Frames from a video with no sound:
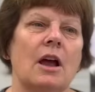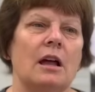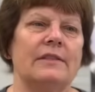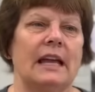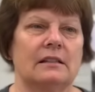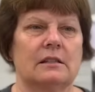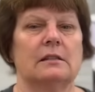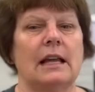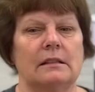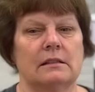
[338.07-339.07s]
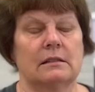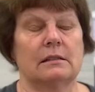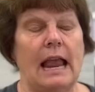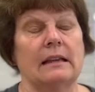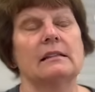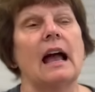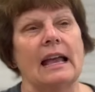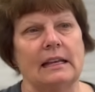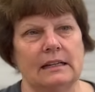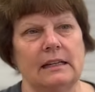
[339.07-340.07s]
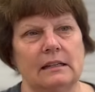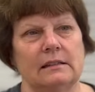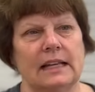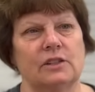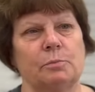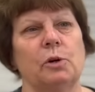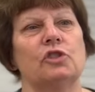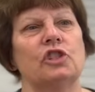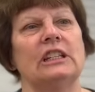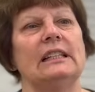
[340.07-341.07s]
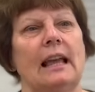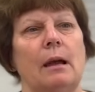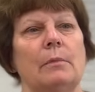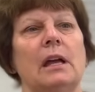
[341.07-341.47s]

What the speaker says: that's anxiety, that's pushing them